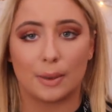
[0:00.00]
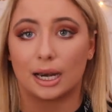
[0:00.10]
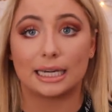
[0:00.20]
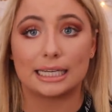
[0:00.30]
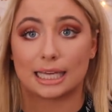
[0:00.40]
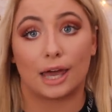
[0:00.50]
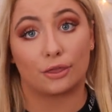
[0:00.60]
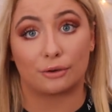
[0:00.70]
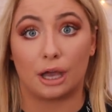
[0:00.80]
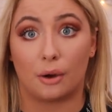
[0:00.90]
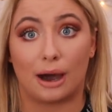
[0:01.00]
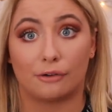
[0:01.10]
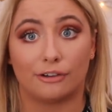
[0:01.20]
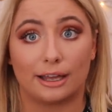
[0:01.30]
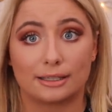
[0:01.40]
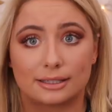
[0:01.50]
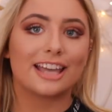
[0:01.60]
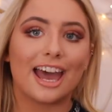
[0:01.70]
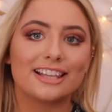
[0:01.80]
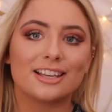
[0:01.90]
and I need to get three whole outfits. So
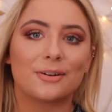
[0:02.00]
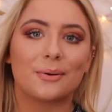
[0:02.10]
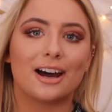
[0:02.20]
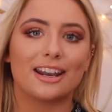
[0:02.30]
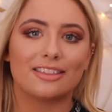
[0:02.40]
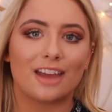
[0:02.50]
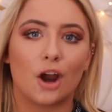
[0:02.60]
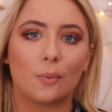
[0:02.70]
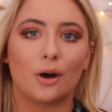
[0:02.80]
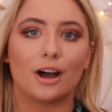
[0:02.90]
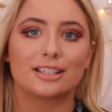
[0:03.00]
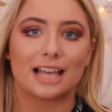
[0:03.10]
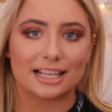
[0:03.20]
yes everyone, there it was.